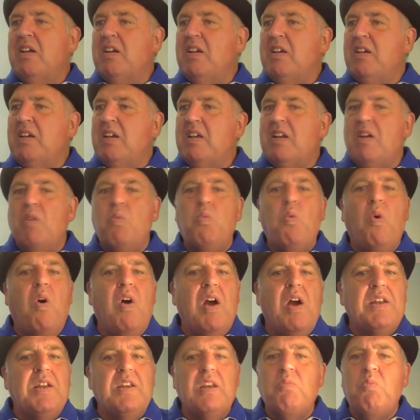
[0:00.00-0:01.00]
You know,
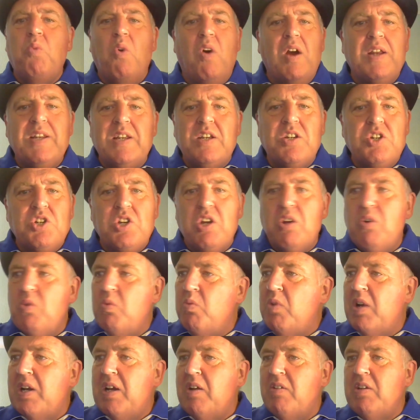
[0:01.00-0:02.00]
why did
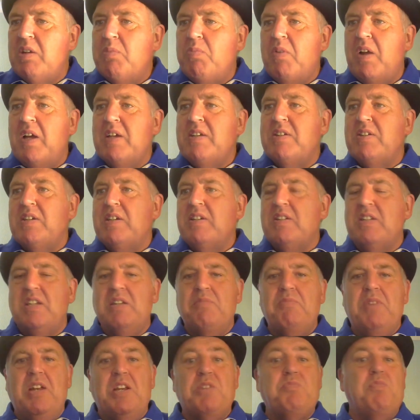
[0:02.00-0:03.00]
Chilwell only play 60
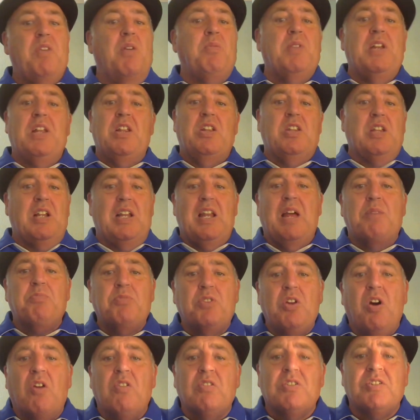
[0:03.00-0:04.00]
minutes? Probably the club
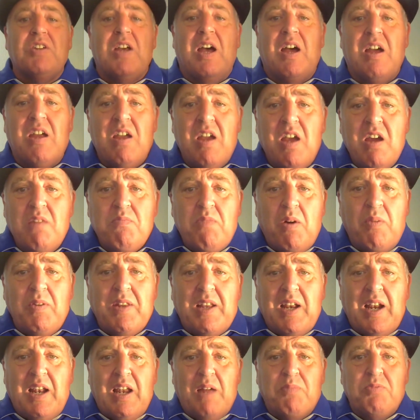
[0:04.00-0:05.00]
doctor. Probably
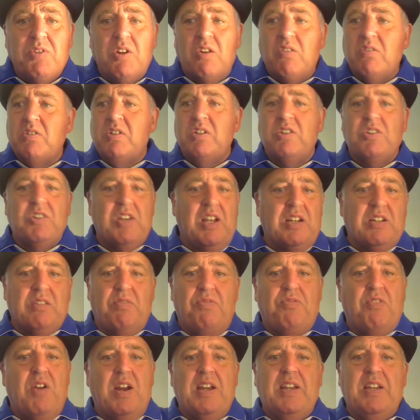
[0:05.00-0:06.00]
the club doctor said to
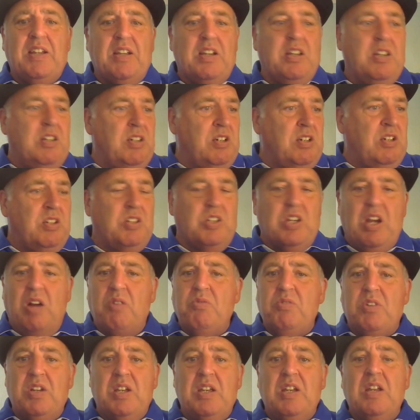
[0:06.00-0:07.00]
Frank and
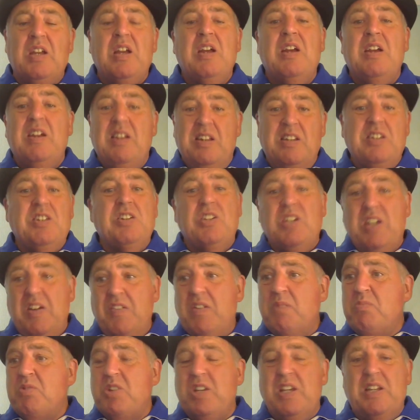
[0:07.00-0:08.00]
Jody, just give
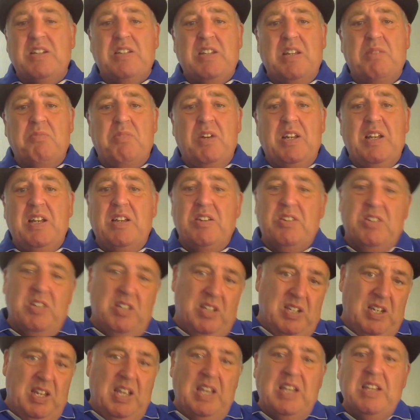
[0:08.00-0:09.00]
him 60 minutes
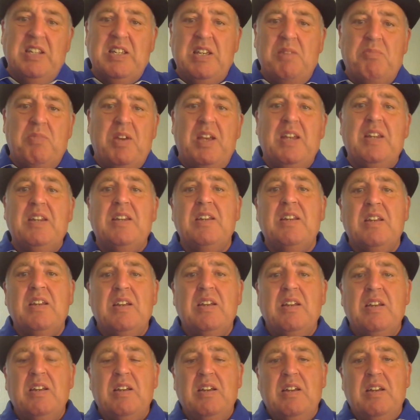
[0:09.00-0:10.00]
and ease him in.
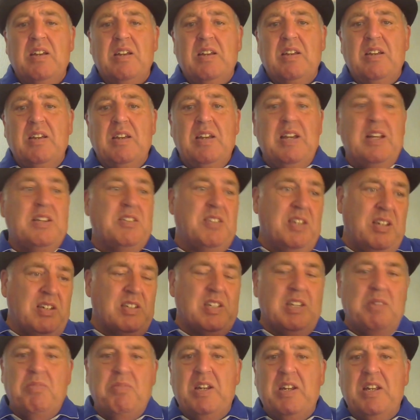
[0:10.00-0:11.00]
He had
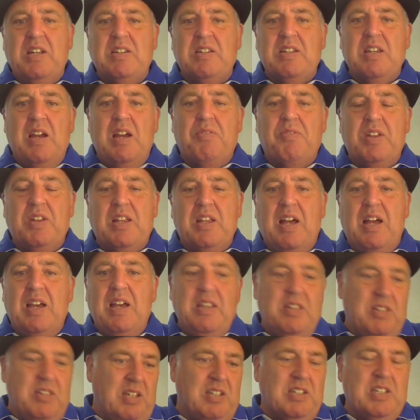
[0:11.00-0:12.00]
60 minutes the other
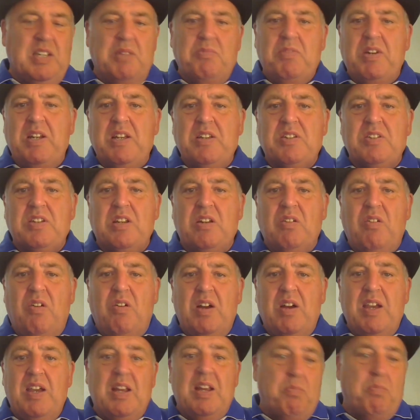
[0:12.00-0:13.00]
day, 60 minutes
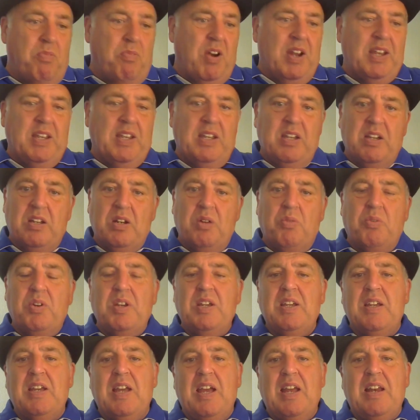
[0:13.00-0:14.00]
tonight. He had a break at the
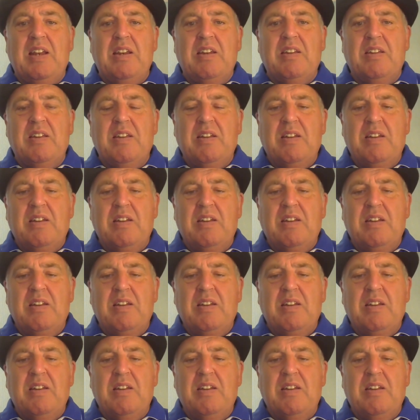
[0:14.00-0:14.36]
weekend.